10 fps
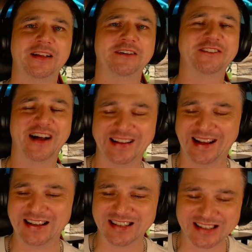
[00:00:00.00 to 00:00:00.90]
Right,
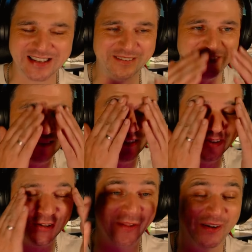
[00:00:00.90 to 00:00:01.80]
guys, that's that one
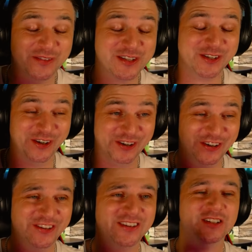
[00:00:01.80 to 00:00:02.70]
done. Yo, that was so
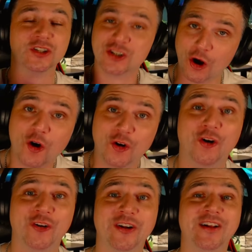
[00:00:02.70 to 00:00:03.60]
good. So
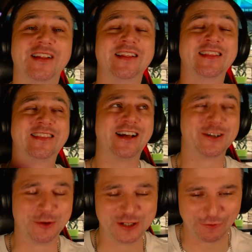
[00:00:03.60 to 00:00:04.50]
good.
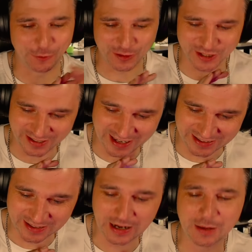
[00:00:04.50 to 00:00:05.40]
Thanks for watching. If you watch till the
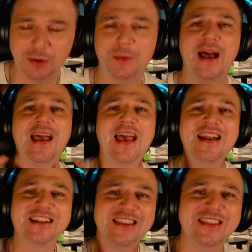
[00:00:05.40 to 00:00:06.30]
end, let me know about
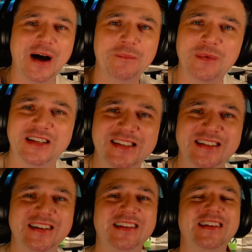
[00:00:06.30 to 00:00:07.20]
anything that I
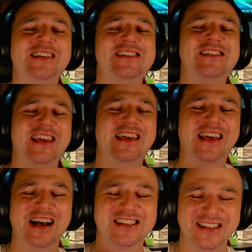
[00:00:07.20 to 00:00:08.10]
missed. See you
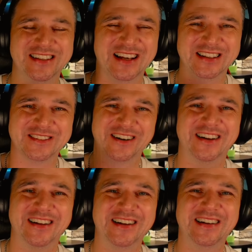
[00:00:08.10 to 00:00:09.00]
guys on the next
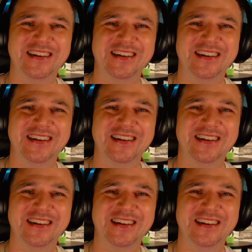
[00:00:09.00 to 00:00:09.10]
one.